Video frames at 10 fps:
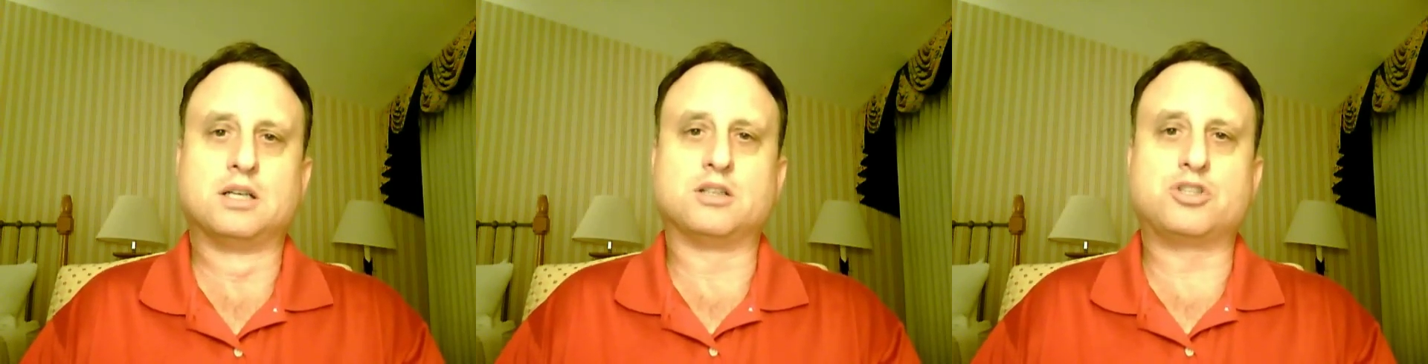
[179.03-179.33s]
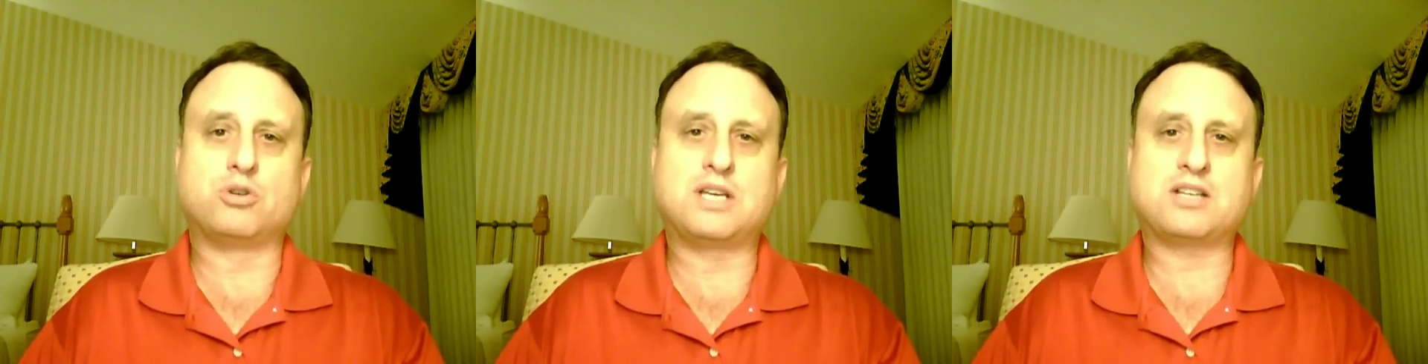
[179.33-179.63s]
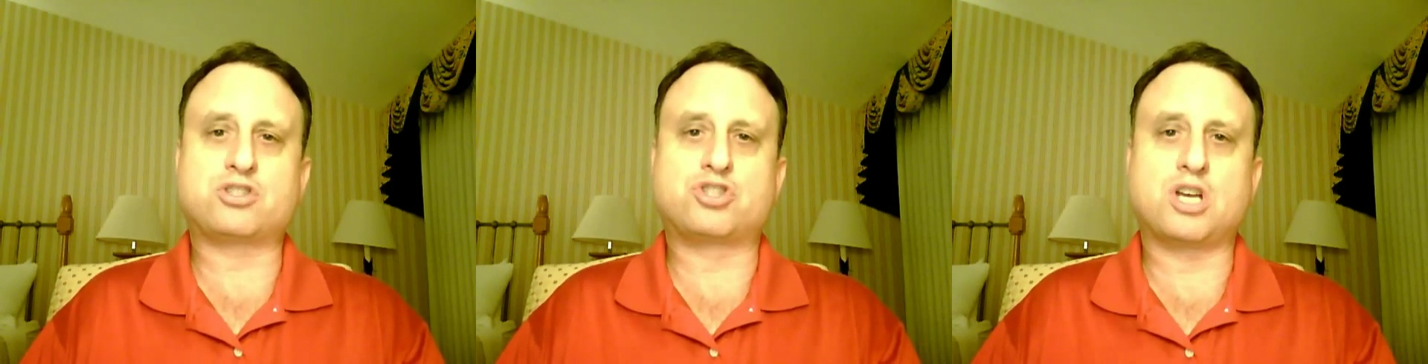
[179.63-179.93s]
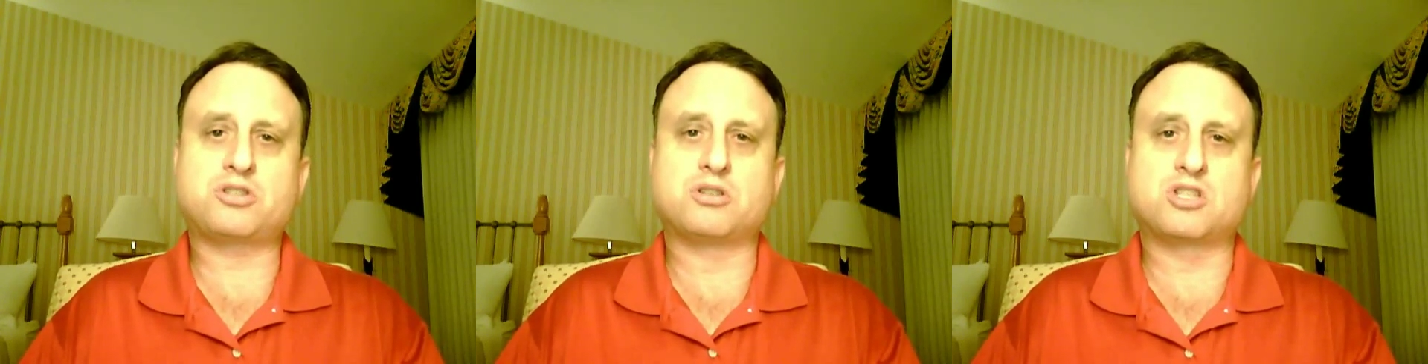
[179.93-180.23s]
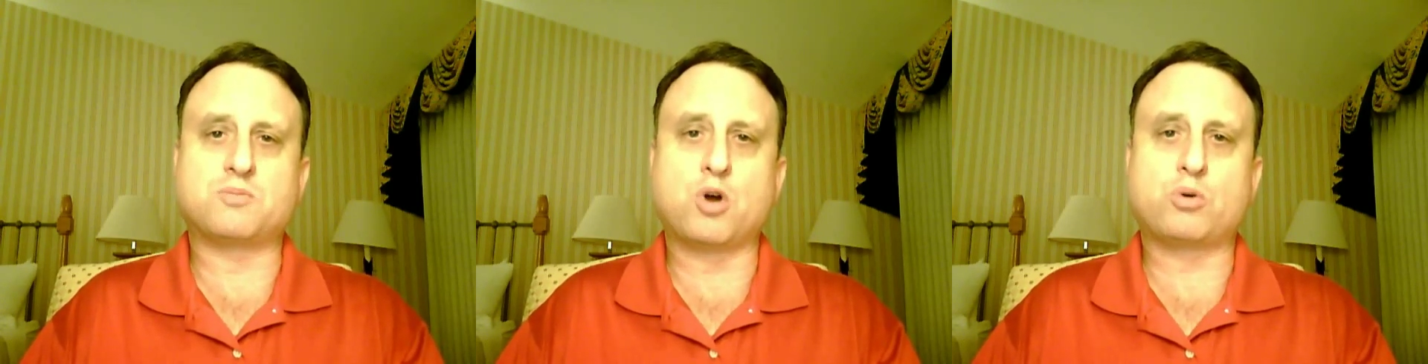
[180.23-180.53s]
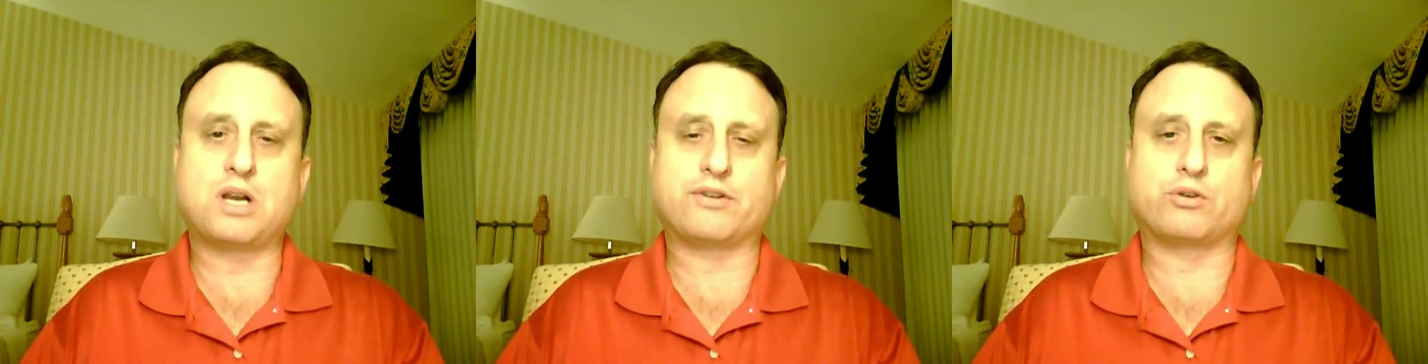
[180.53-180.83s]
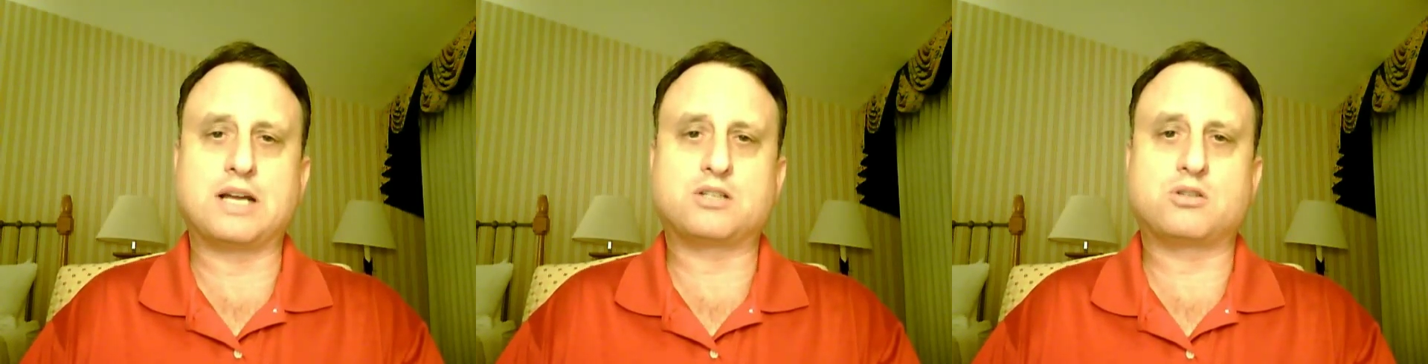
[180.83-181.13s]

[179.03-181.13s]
Did you guess Justin Smoke would have a great